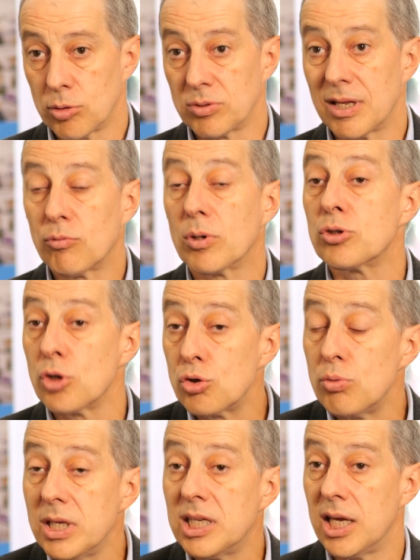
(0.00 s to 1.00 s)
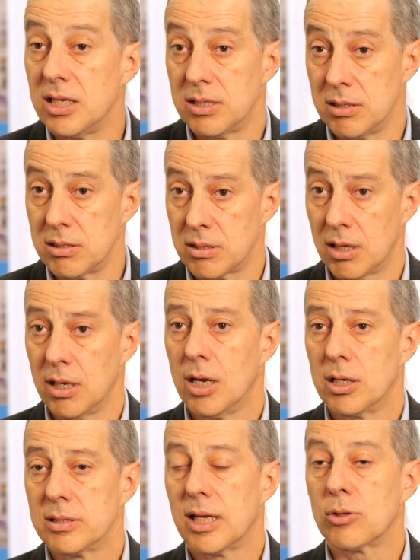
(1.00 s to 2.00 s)
So that was three cases
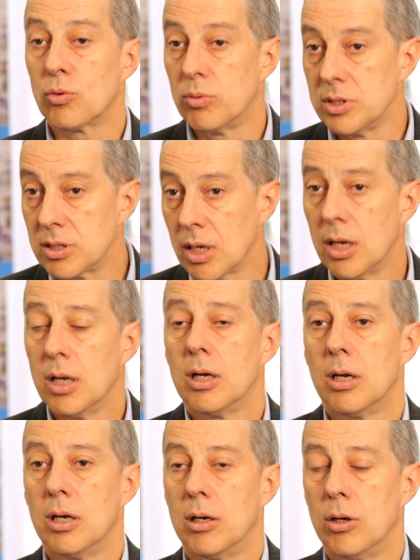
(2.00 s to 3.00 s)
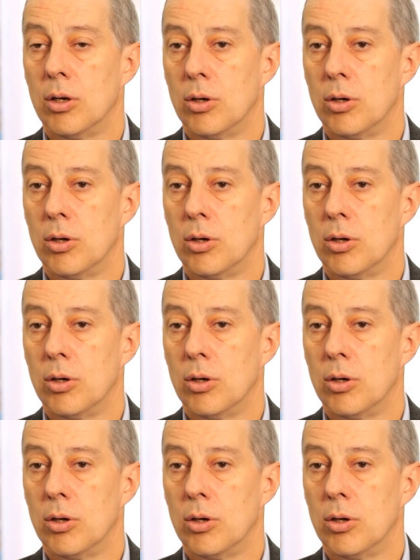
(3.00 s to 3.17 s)
that with uh, uh,